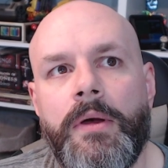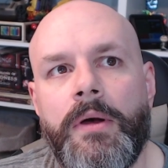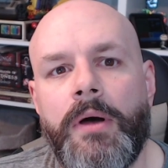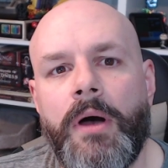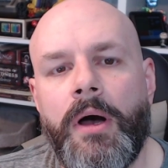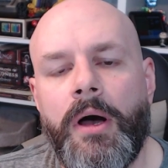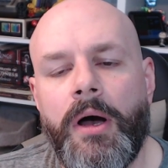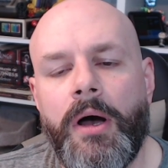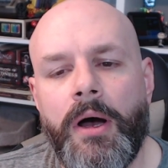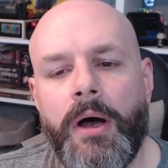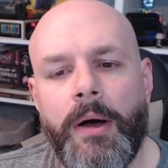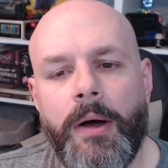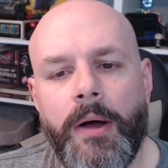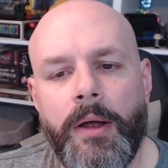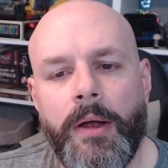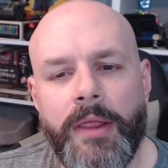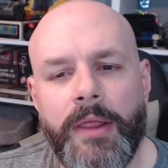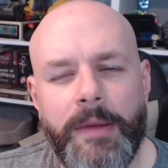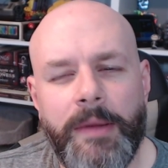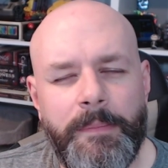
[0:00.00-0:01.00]

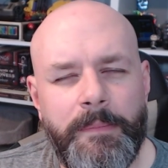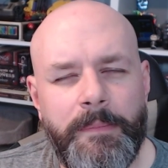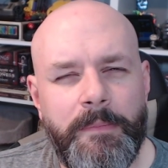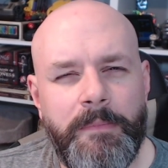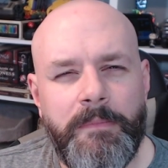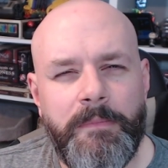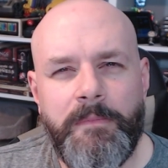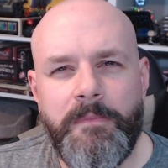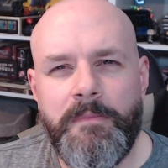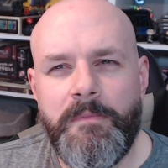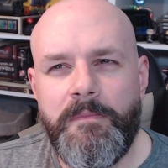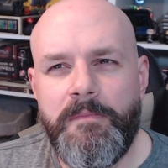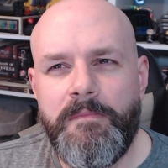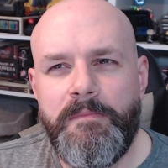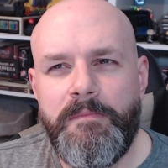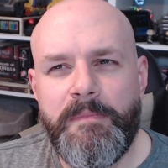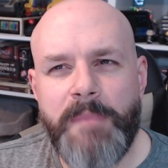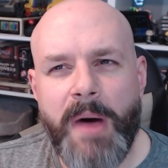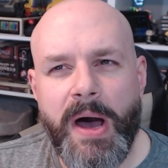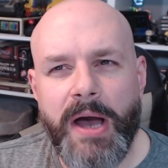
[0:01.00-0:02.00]
that
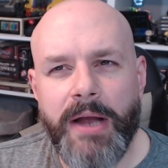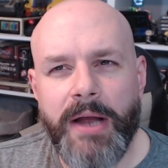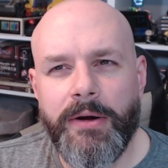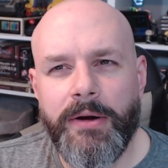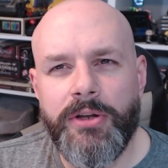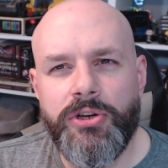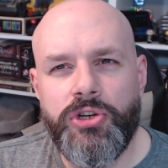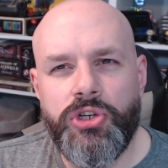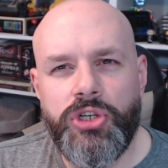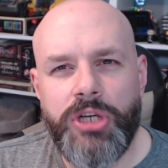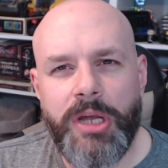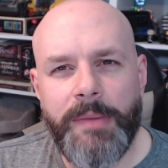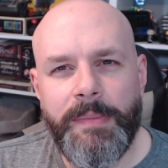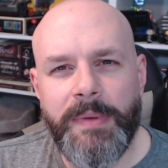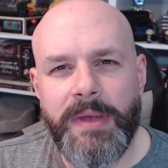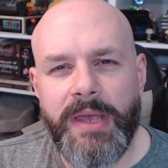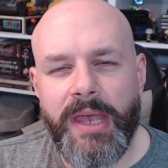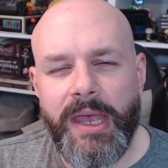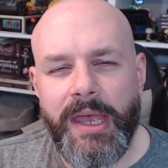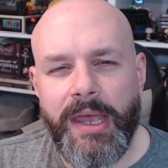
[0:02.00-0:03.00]
pirate
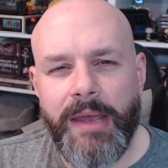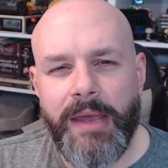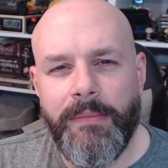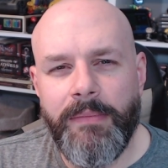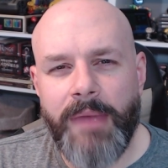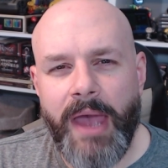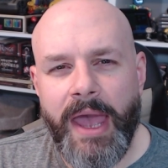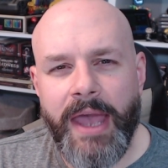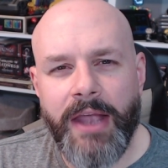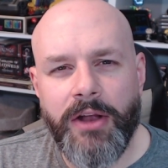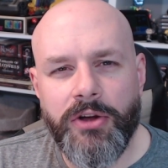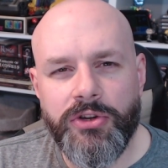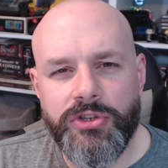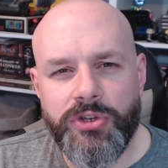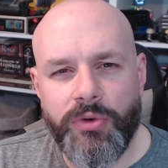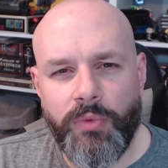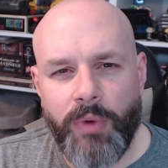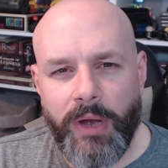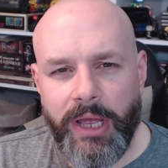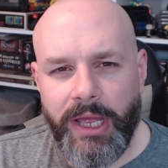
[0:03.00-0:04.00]
ship game Anchors
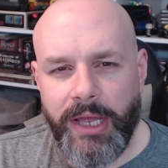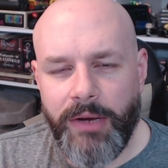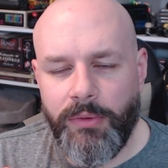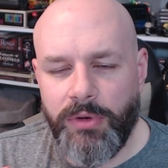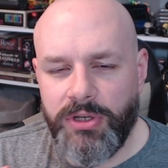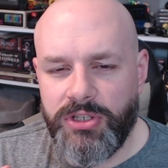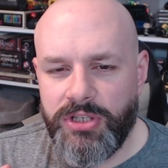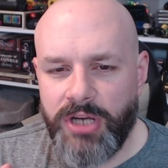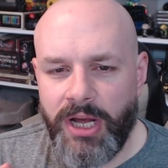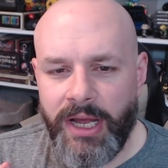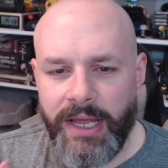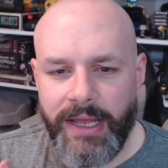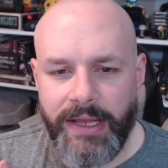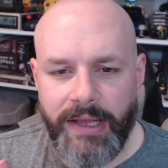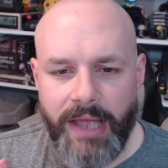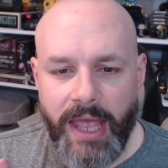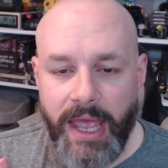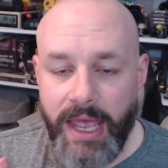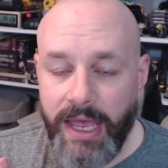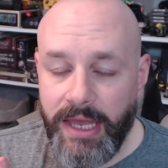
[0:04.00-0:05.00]
Away, which I
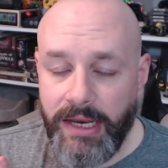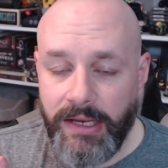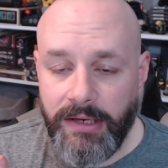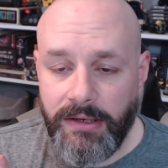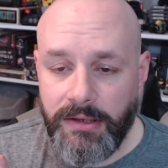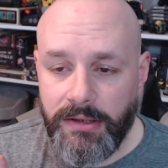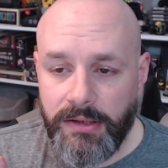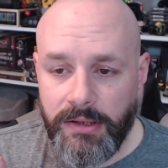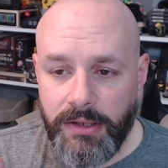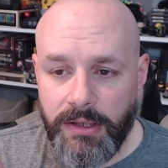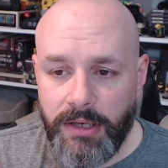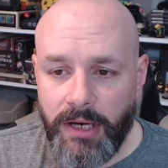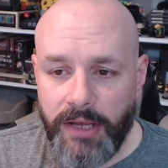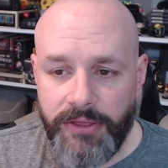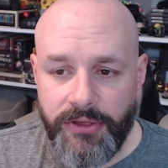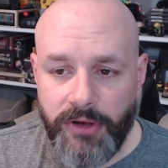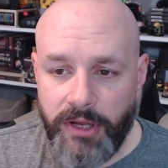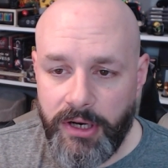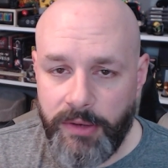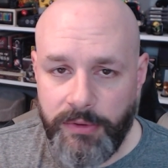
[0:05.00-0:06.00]
hated. I
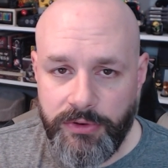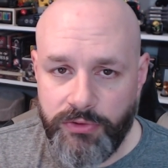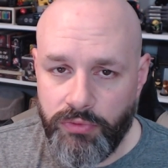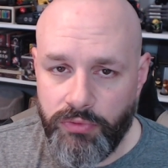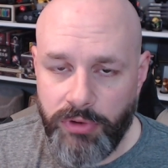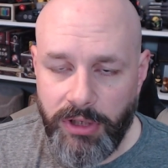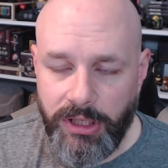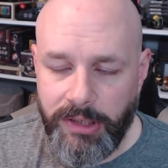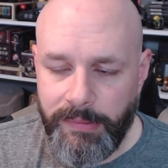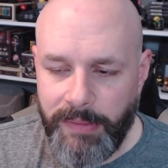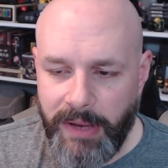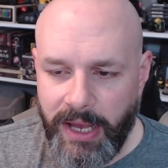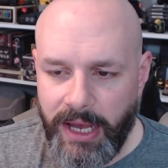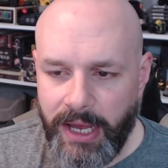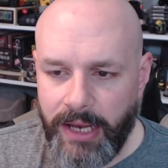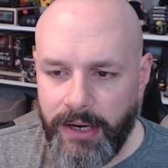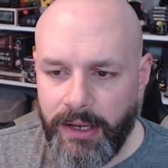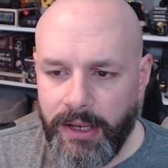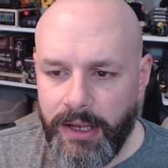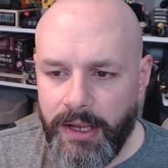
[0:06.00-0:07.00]
thought it was really
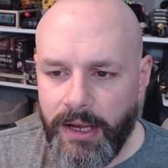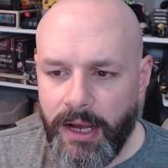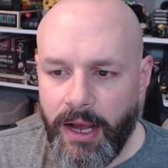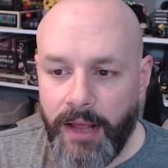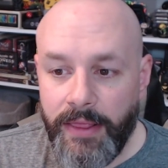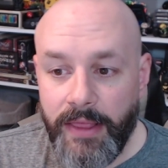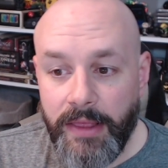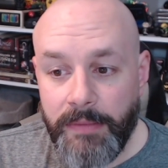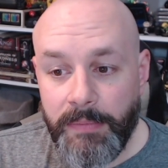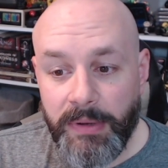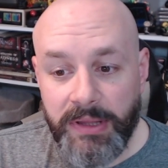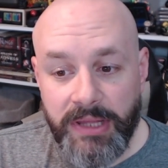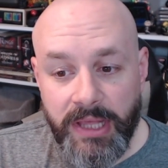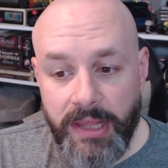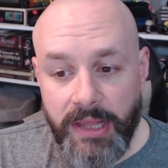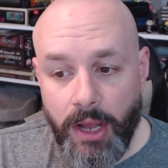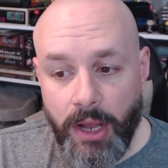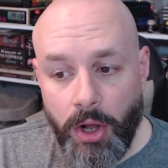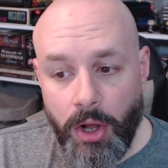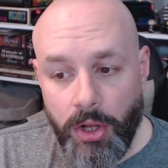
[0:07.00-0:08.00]
bad. But
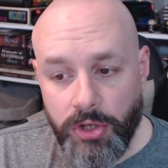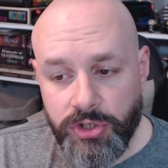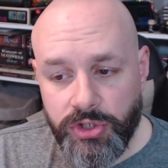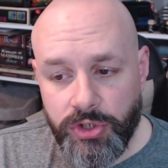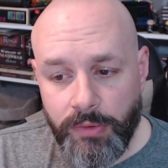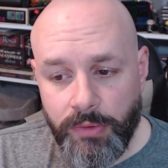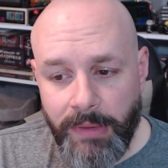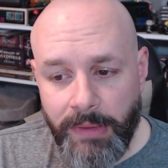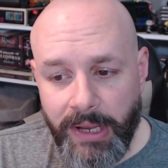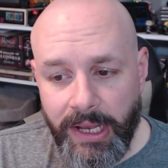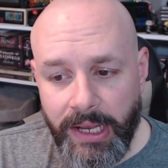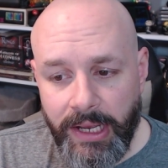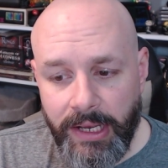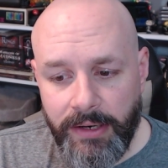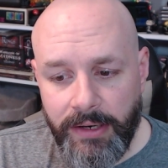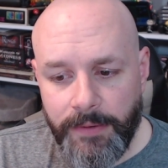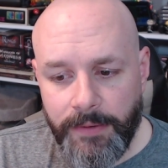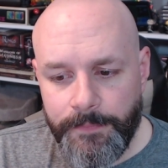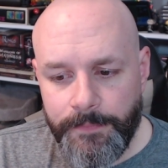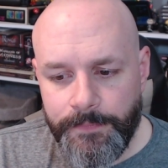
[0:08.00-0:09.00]
then they also
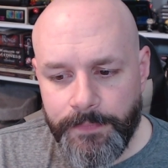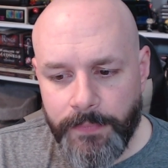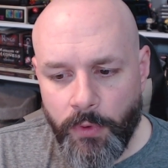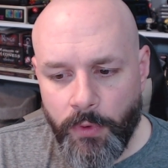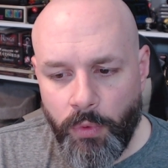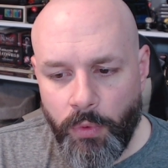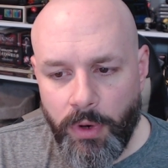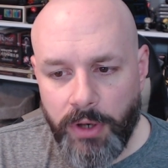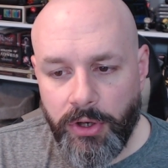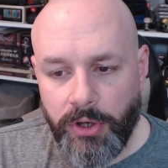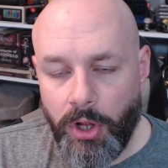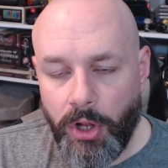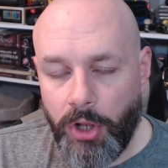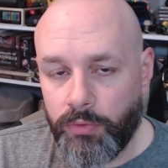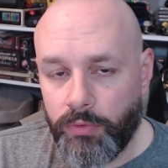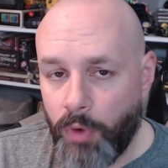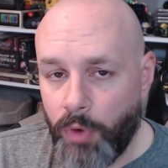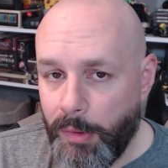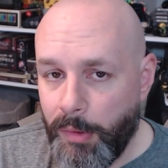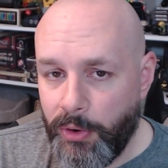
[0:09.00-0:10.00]
made one
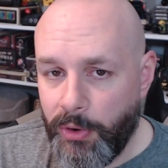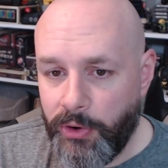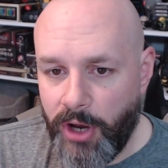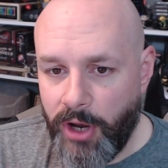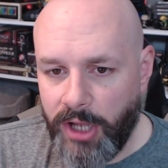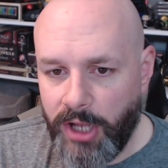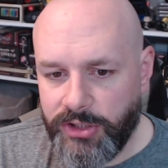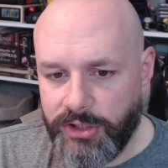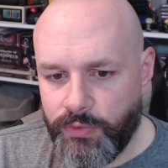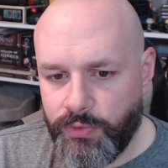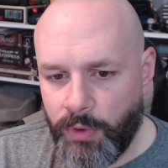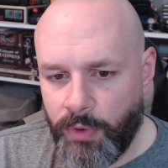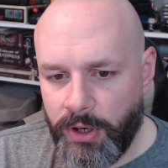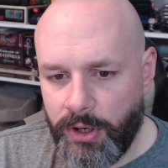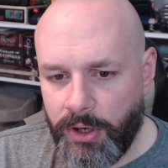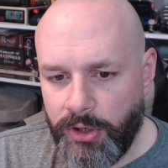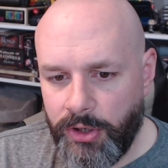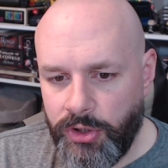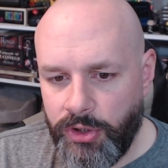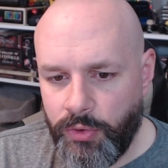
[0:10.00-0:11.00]
called Robonauts,
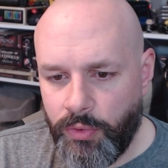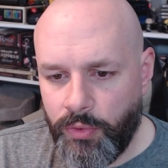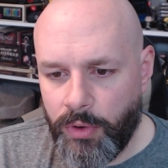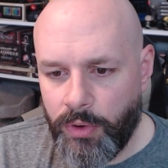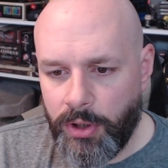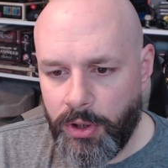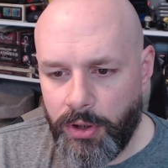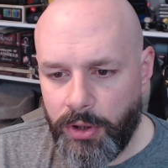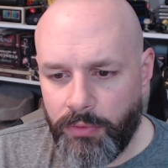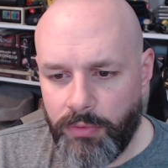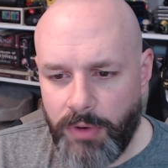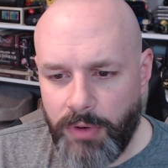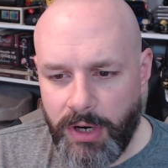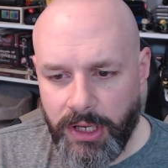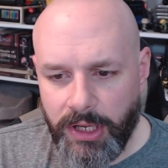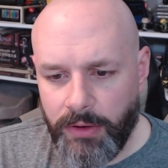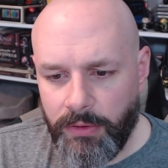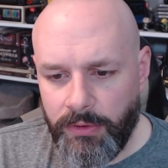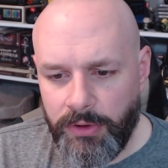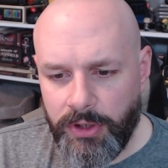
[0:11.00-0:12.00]
where you were
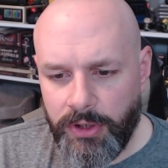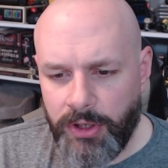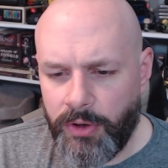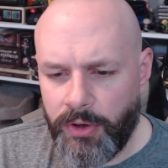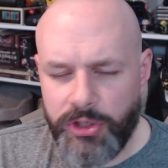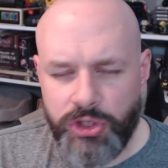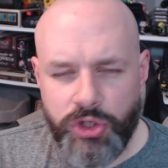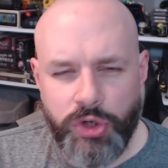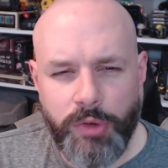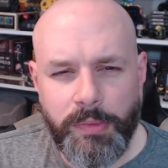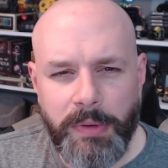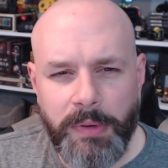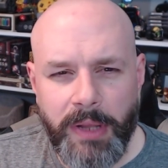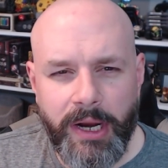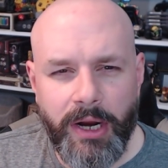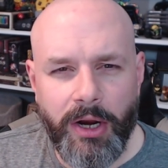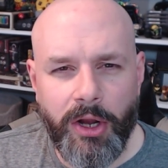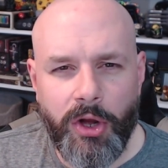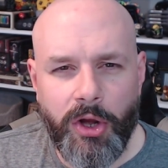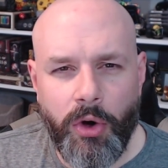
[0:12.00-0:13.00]
running, a
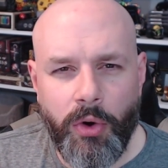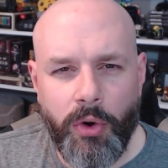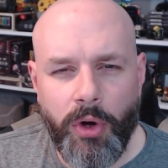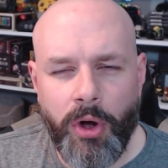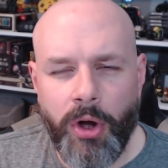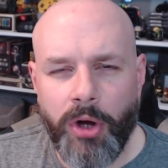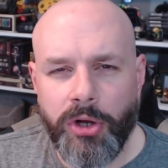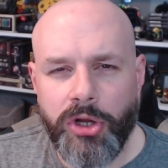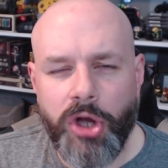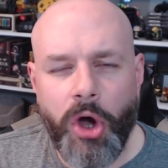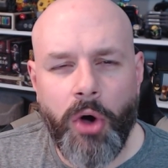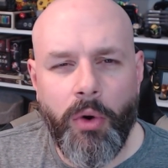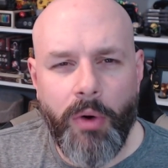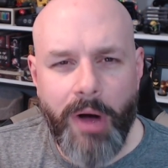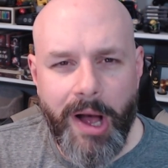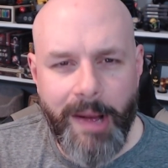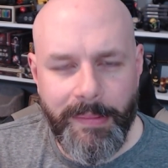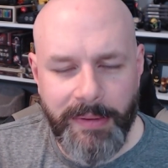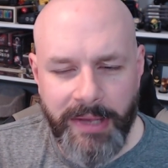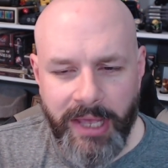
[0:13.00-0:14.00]
two-player
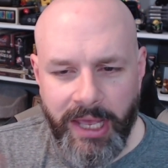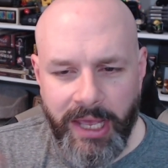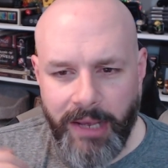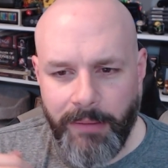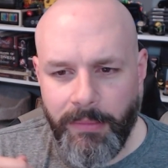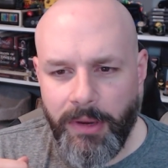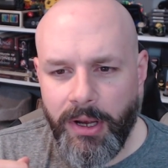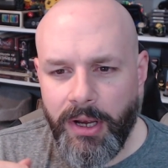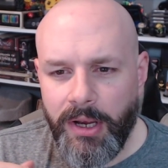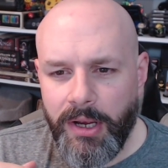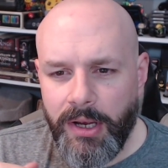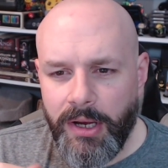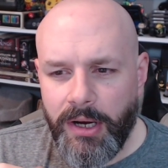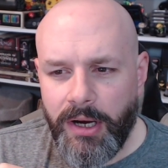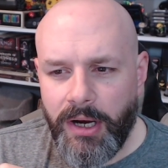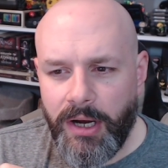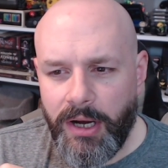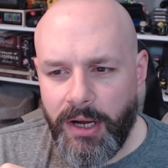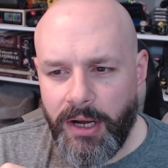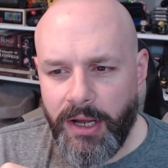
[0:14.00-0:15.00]
co-op game
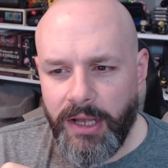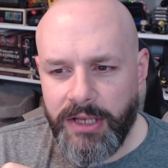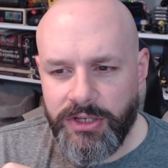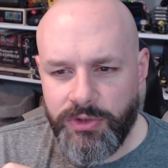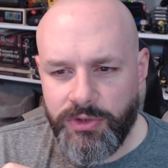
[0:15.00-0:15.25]
as